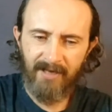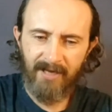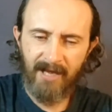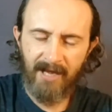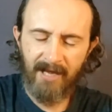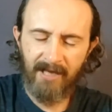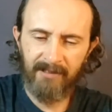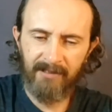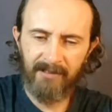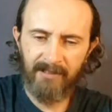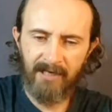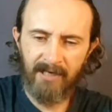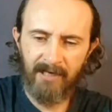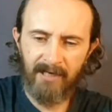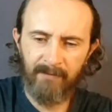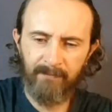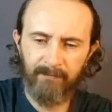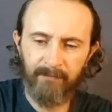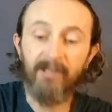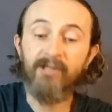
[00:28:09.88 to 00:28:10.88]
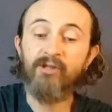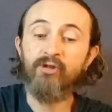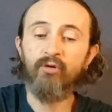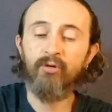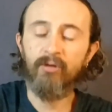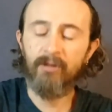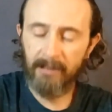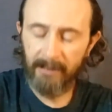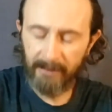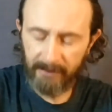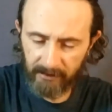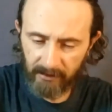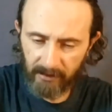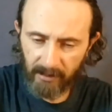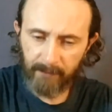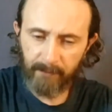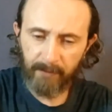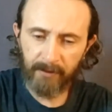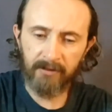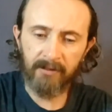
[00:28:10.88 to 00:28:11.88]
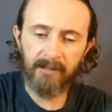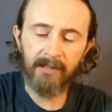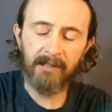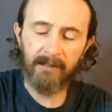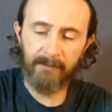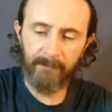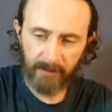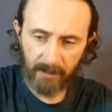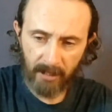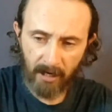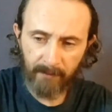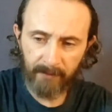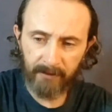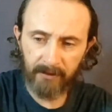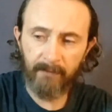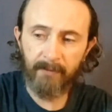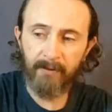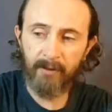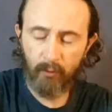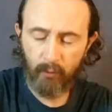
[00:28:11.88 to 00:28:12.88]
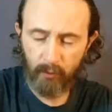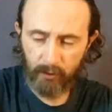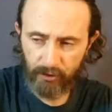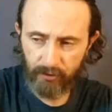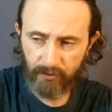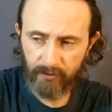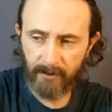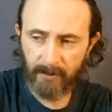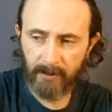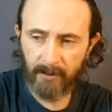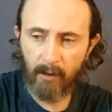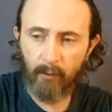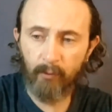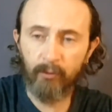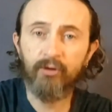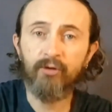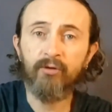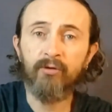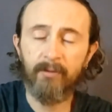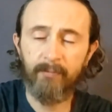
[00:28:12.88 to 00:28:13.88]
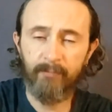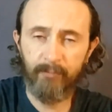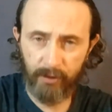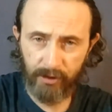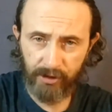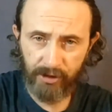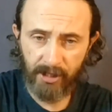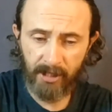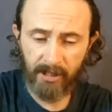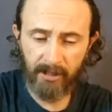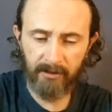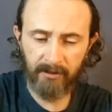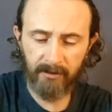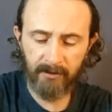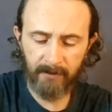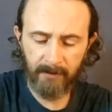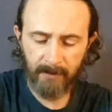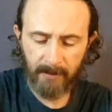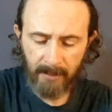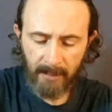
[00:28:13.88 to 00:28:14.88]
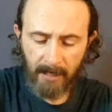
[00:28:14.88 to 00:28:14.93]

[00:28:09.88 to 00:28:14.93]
And please do click the like button and leave me a comment. Let me know what you think. I would truly appreciate it.